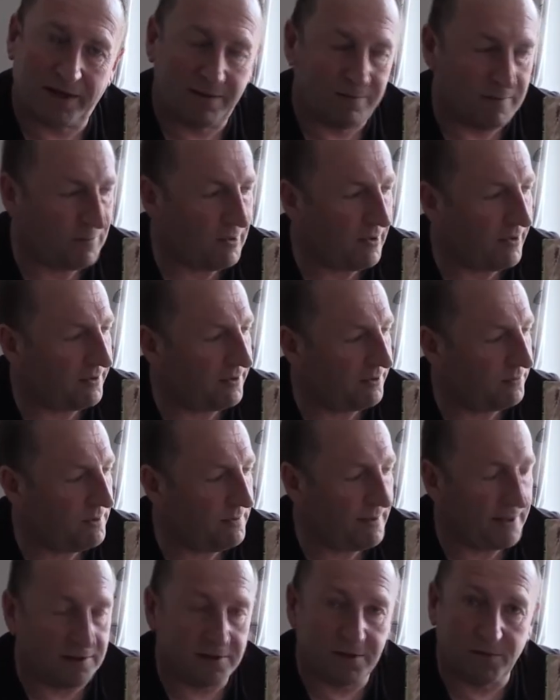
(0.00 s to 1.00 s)
my partner, we
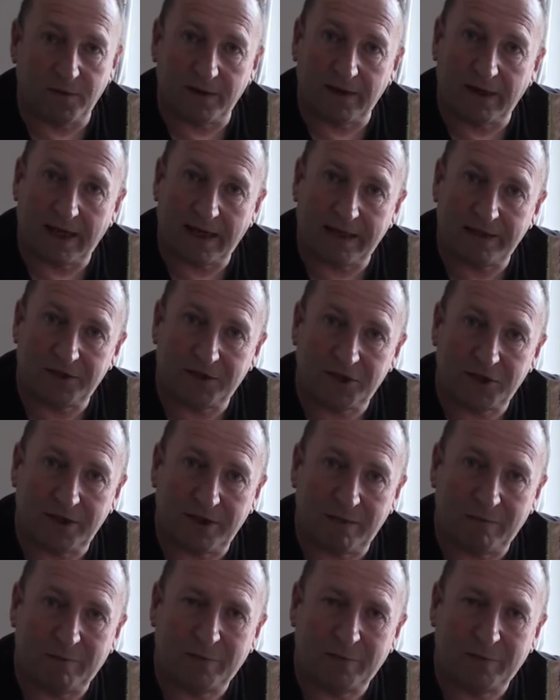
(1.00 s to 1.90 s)
went to one last year.